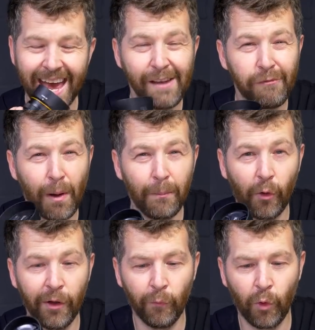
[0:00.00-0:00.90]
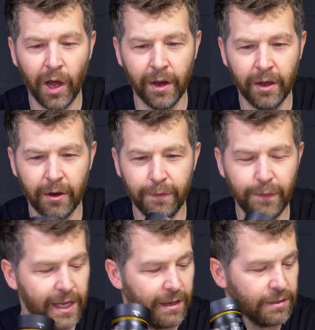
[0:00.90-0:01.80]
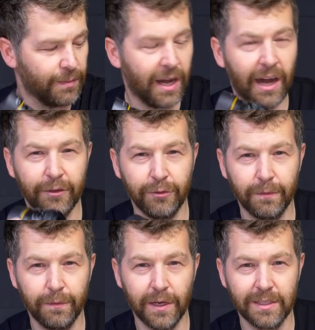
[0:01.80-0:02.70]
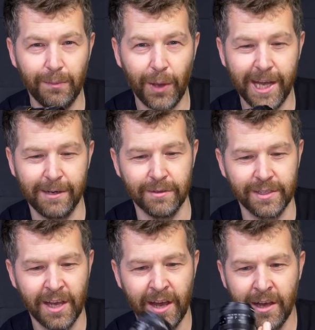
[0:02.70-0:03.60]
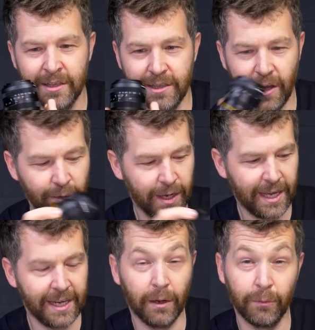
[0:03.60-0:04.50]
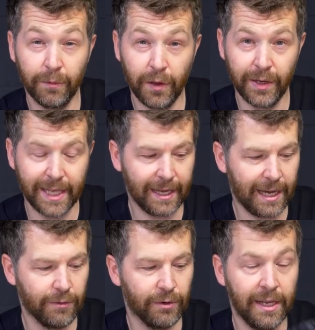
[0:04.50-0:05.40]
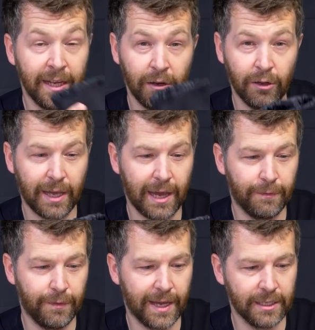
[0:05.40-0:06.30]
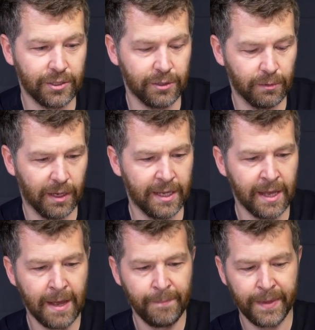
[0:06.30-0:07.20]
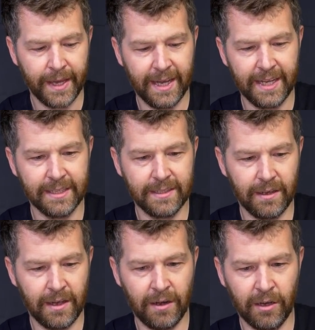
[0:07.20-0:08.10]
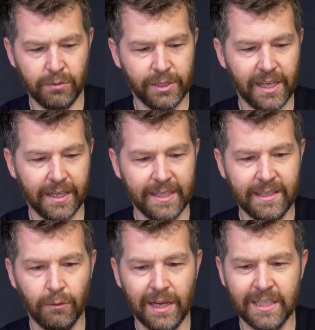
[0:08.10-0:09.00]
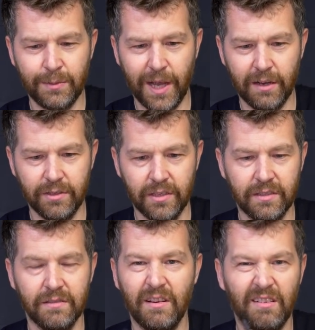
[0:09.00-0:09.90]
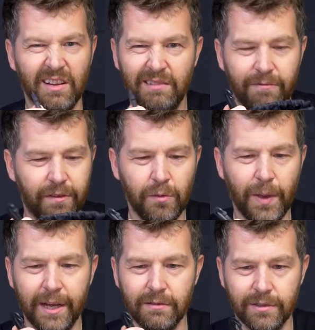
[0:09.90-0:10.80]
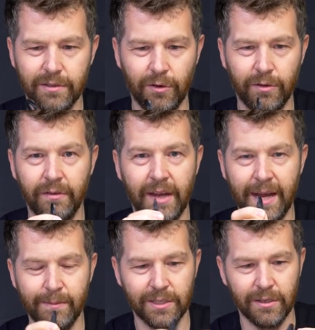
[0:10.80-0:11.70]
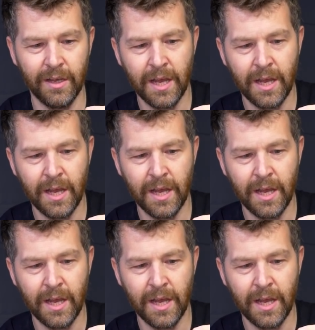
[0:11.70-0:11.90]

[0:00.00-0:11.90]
f1.1, and I think it was about £130. So again, I'm reviewing that currently, look out for that shortly. And like I was saying, these little lens pouches, a few pounds on Amazon,